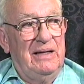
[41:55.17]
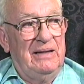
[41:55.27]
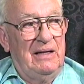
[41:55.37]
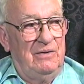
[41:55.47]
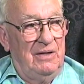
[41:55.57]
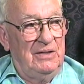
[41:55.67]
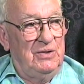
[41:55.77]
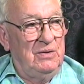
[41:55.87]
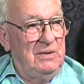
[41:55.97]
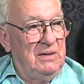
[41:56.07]
And I thought
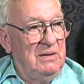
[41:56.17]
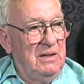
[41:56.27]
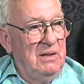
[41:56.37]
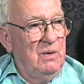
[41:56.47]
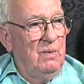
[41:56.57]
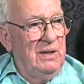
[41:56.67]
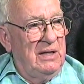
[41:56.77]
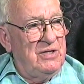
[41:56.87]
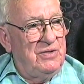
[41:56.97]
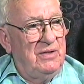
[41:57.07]
too that what I
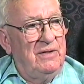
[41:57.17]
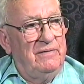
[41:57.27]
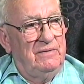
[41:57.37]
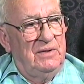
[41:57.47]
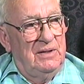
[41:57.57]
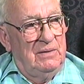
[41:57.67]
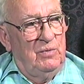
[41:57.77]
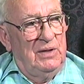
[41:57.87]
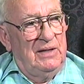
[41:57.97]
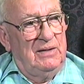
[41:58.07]
should have done
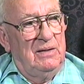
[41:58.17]
when I